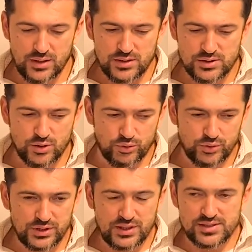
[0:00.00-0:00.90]
So you
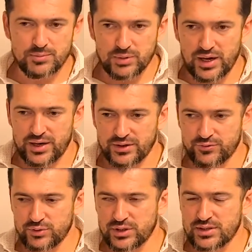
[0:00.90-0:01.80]
need a supplier. If
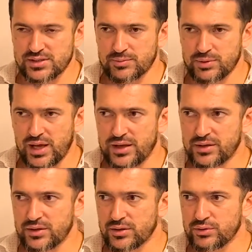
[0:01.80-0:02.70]
you need a supplier,
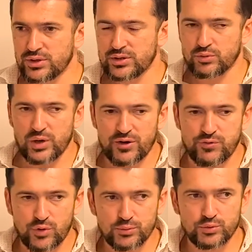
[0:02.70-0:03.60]
you need where
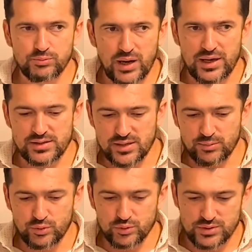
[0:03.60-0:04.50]
from to buy some
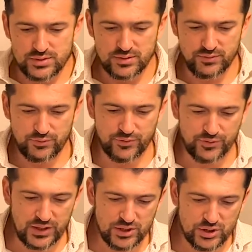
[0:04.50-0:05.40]
goods. For
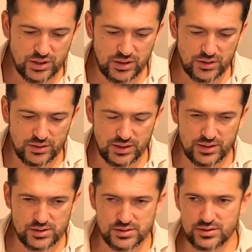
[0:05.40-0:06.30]
furniture,
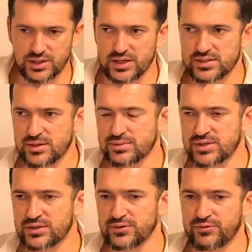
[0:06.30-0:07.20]
there are some
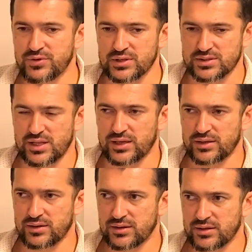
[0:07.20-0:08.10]
certain things, like
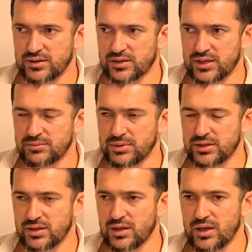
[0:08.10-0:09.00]
it can be
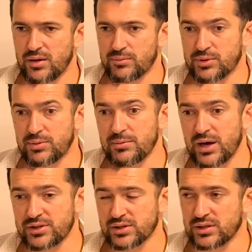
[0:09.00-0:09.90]

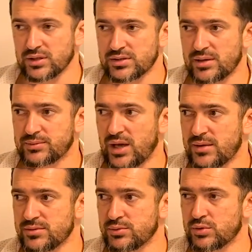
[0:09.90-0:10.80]
problematical
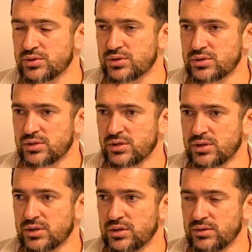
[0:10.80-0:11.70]
sometimes because
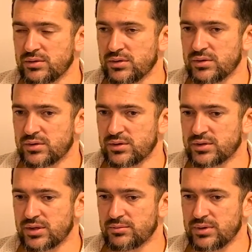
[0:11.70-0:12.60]
it
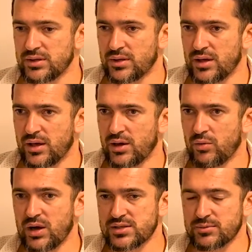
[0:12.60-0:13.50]
can be
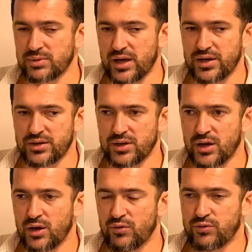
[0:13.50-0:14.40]
one supplier
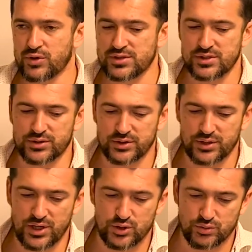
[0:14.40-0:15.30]
for a certain
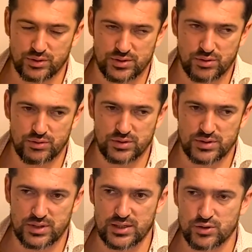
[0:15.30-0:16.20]
region, so it's
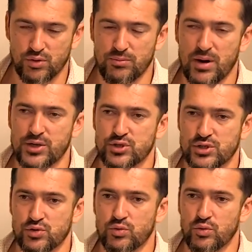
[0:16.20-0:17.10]
not so much as
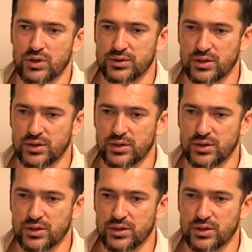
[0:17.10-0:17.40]
you want.